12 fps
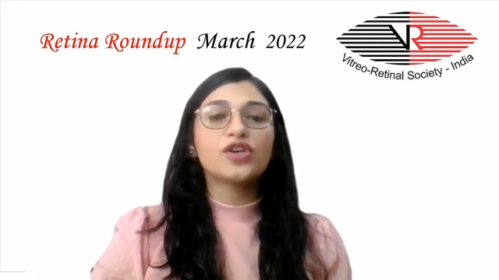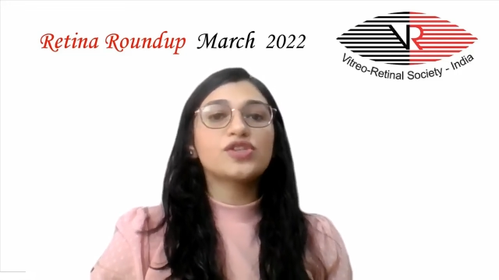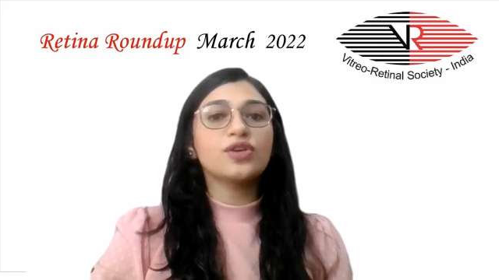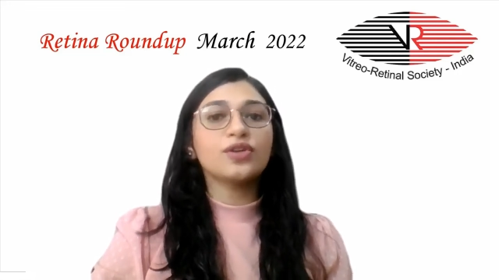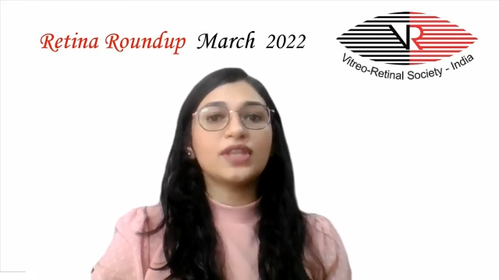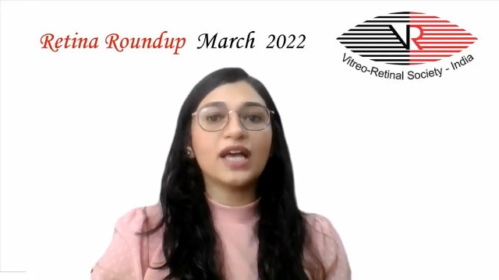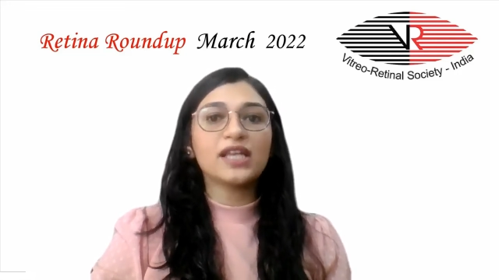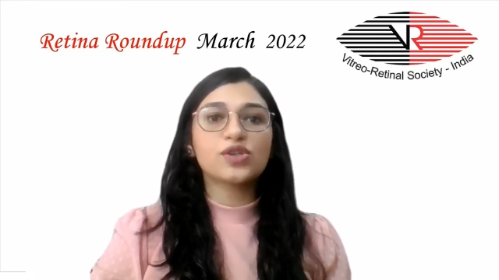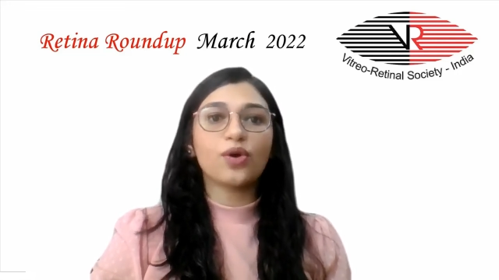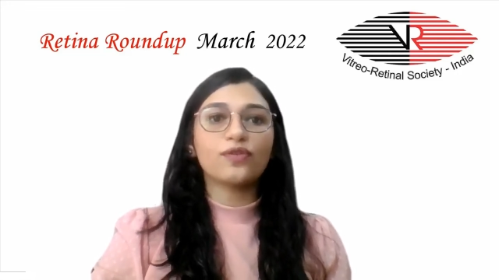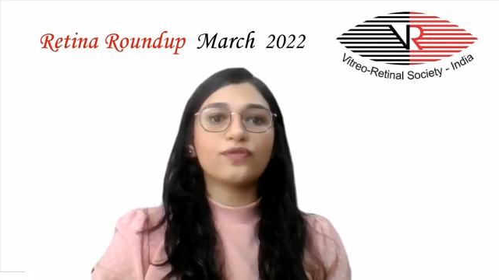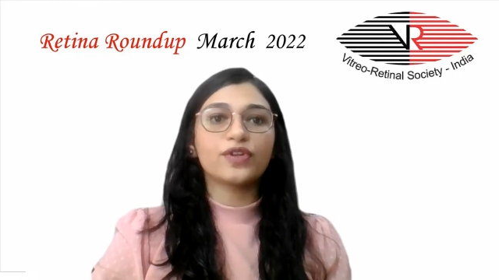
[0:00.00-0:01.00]
So
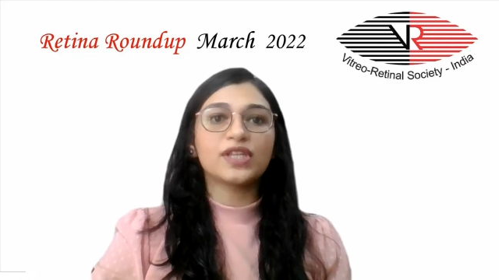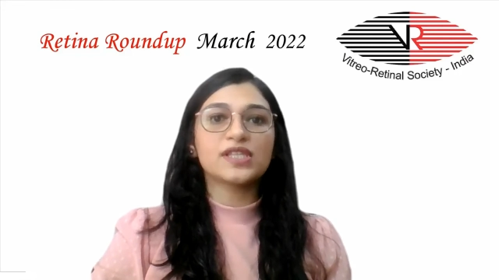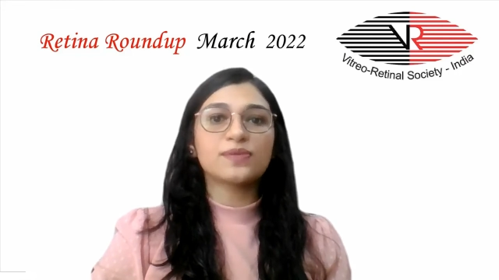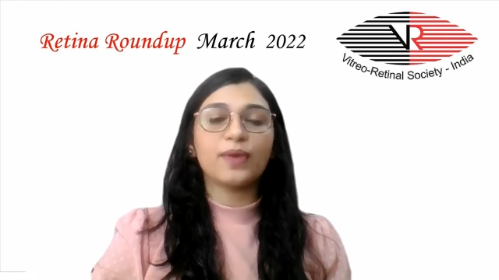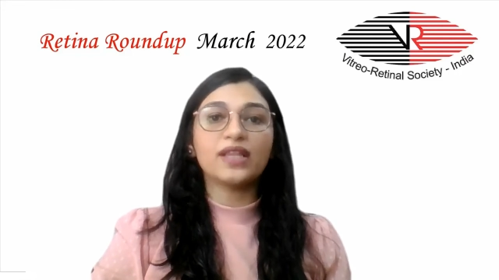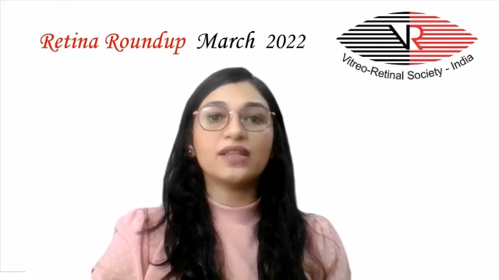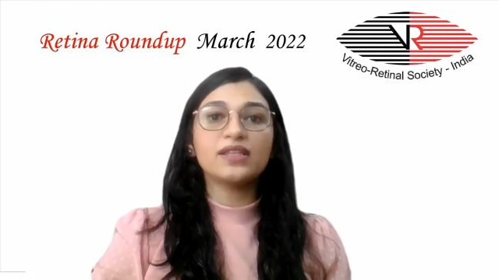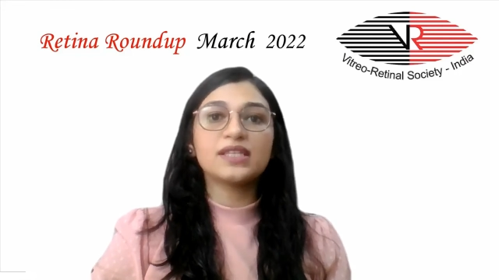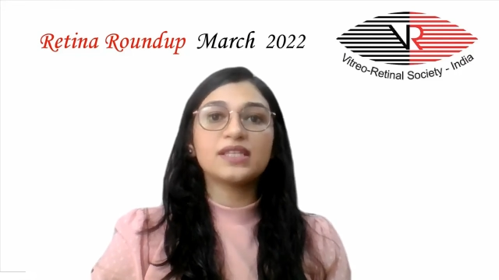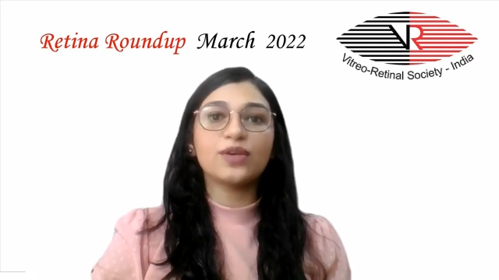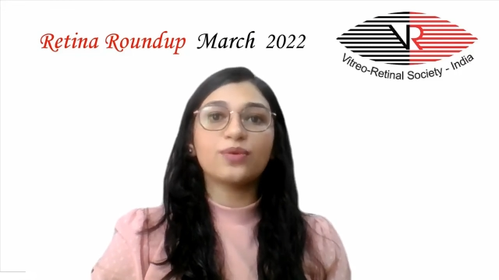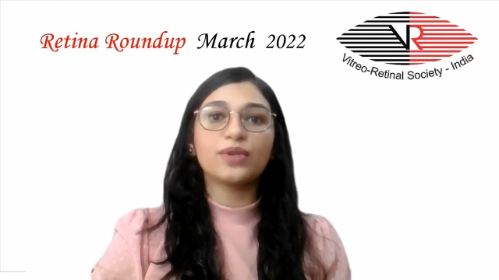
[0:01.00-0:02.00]
that's all for this month.
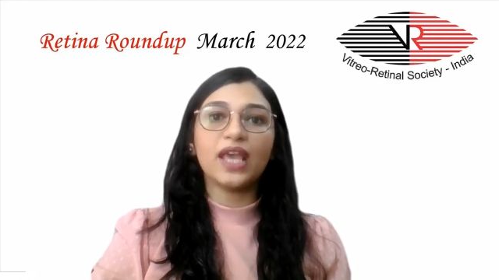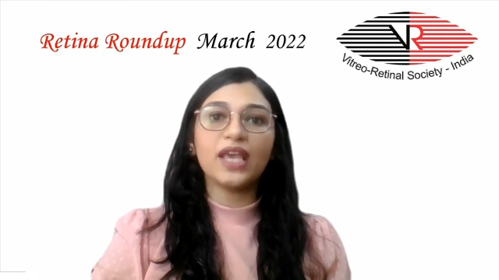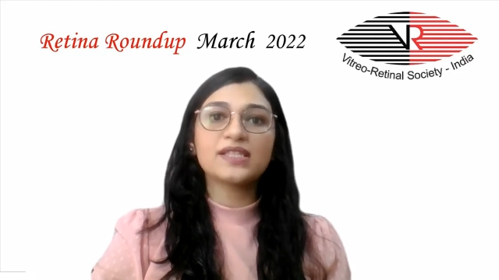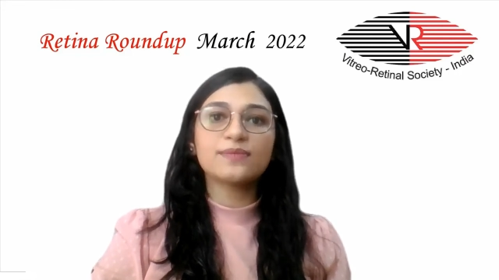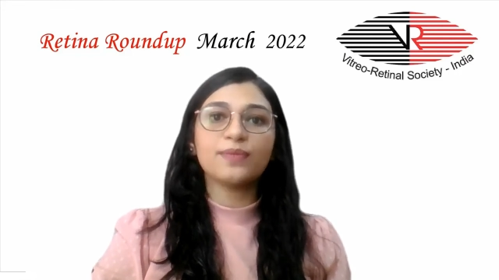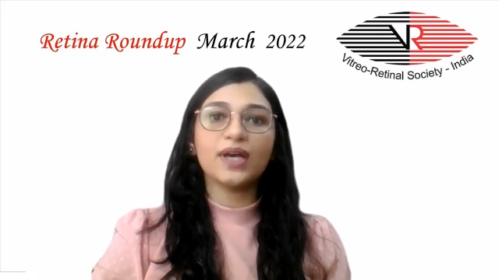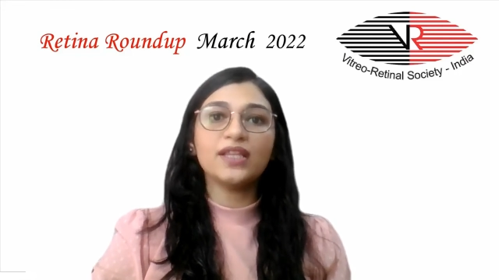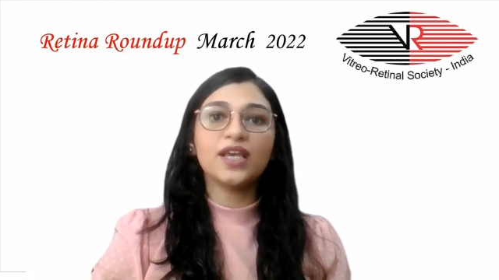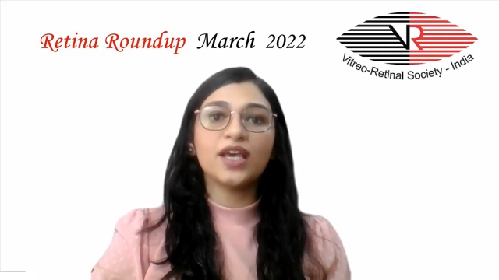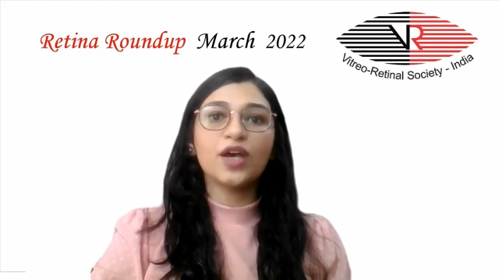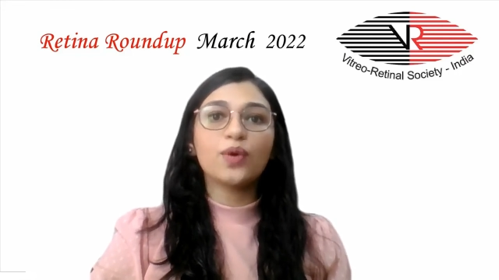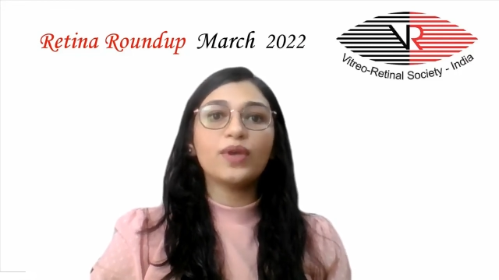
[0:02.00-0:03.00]
See you next month
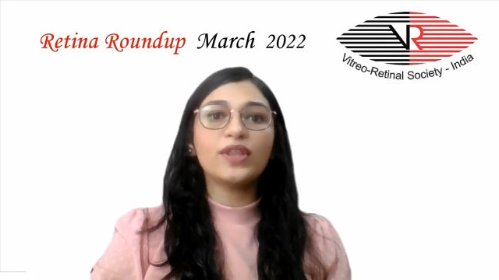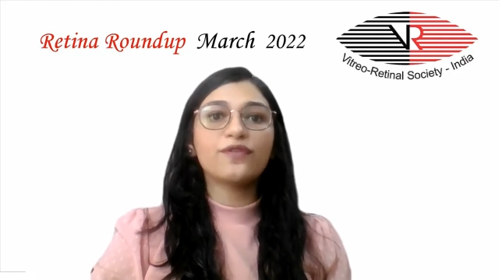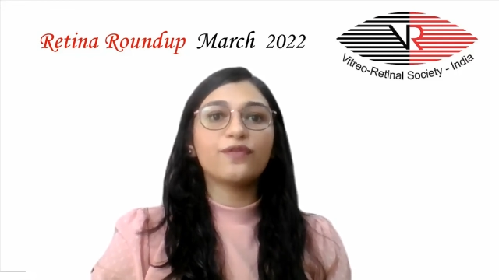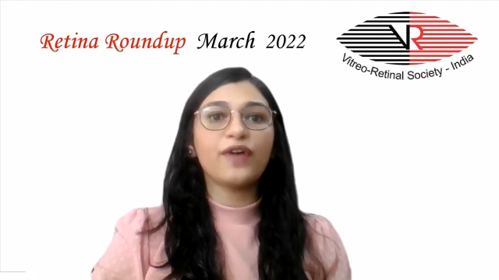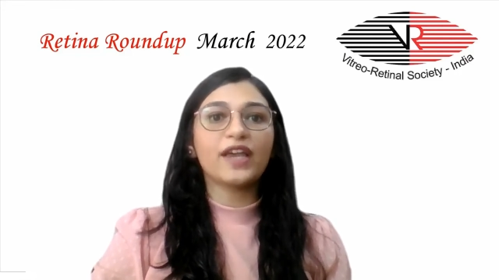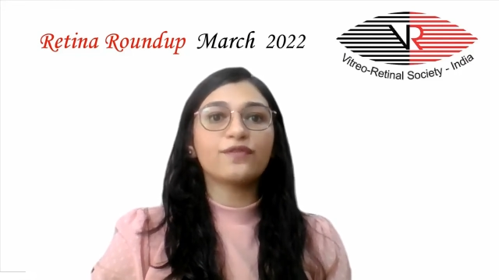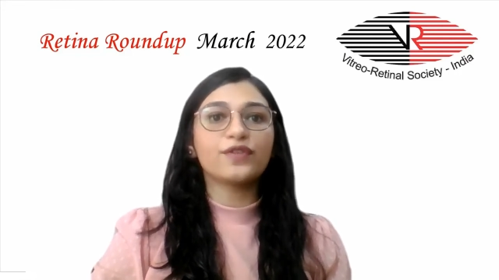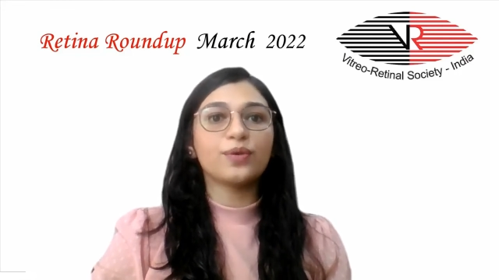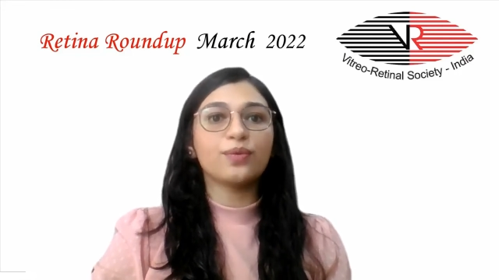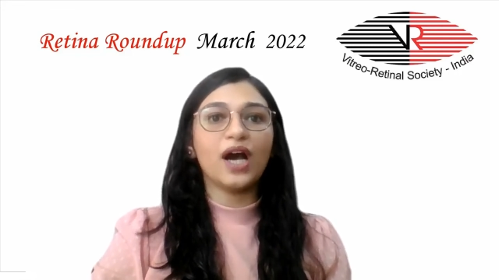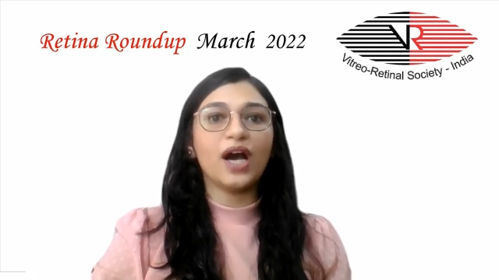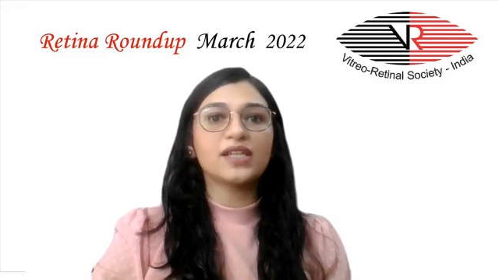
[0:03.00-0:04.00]
with 5
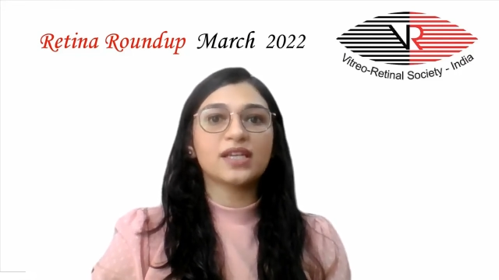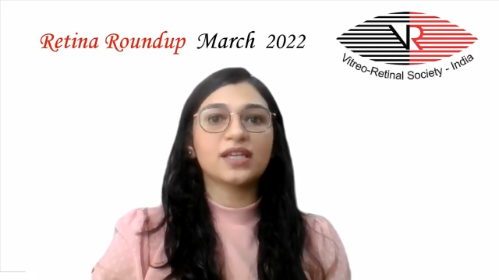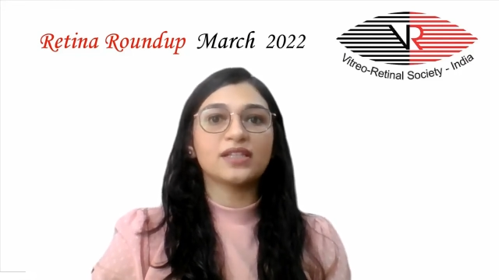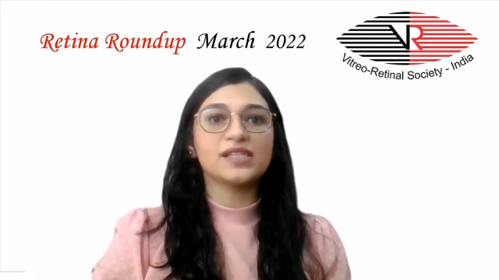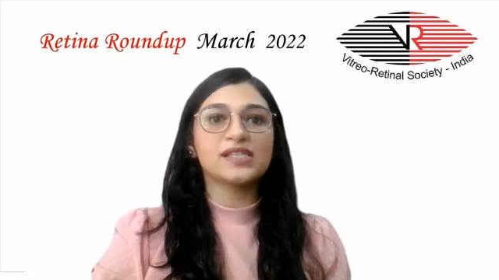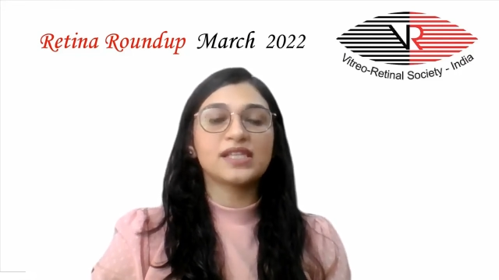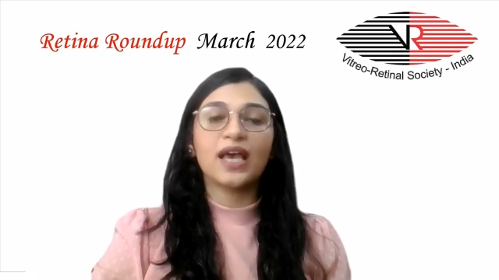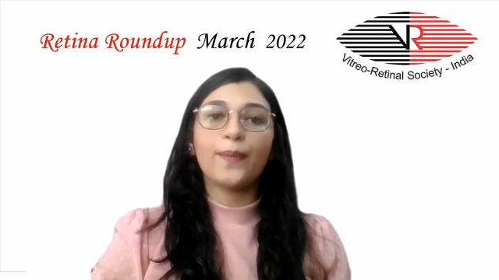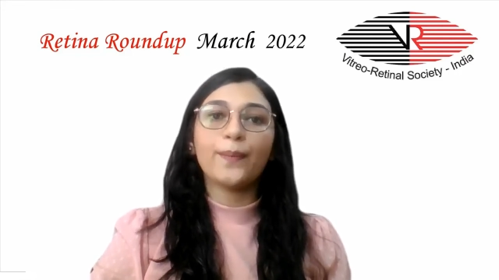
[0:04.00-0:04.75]
new articles.